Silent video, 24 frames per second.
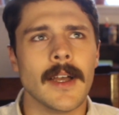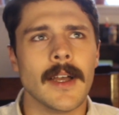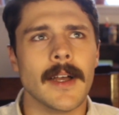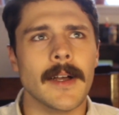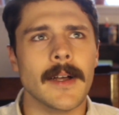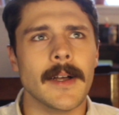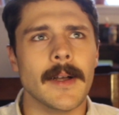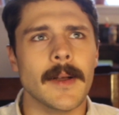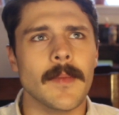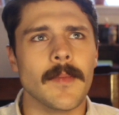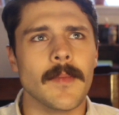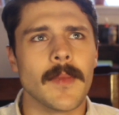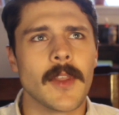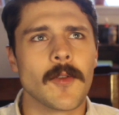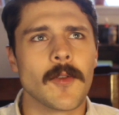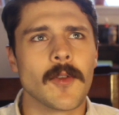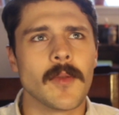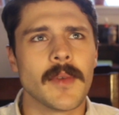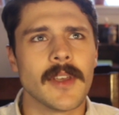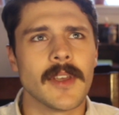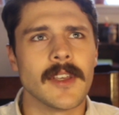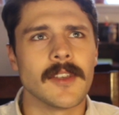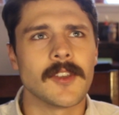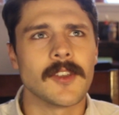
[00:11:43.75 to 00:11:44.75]
there
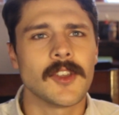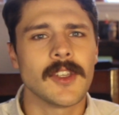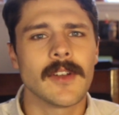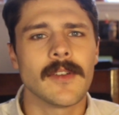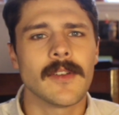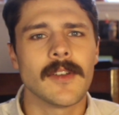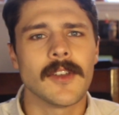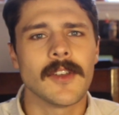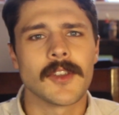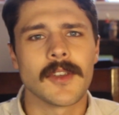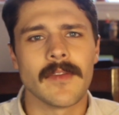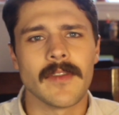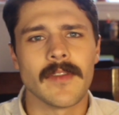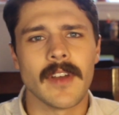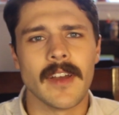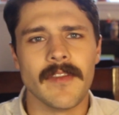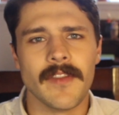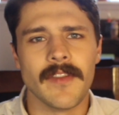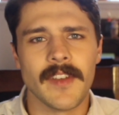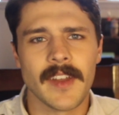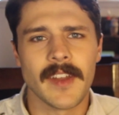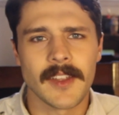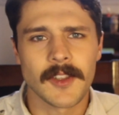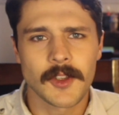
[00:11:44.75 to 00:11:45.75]
will be a series of
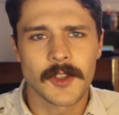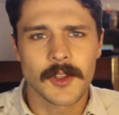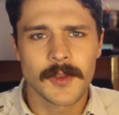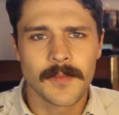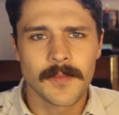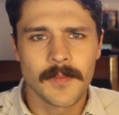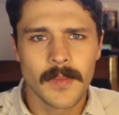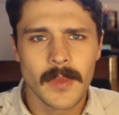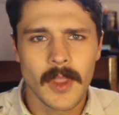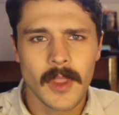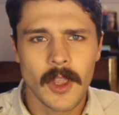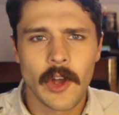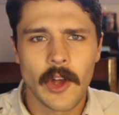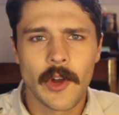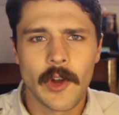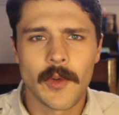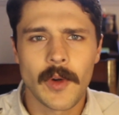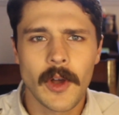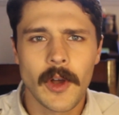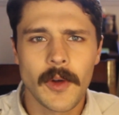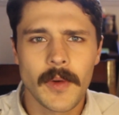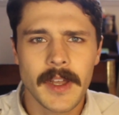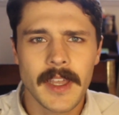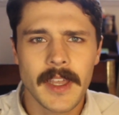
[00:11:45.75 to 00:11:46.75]
events,
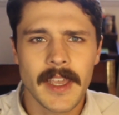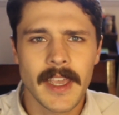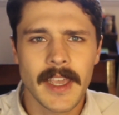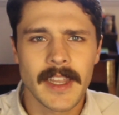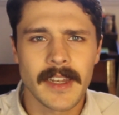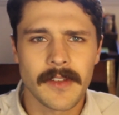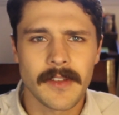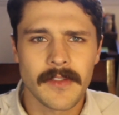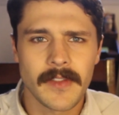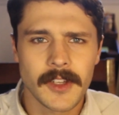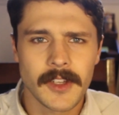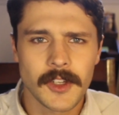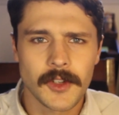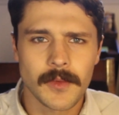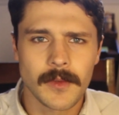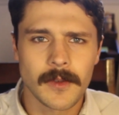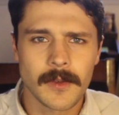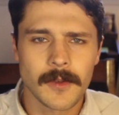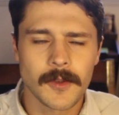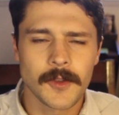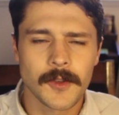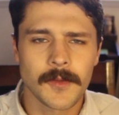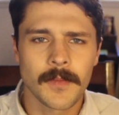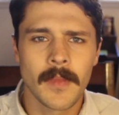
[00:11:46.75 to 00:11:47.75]
heroic
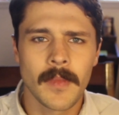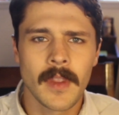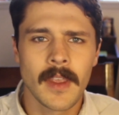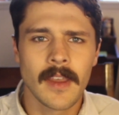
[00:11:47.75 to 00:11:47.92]
individuals,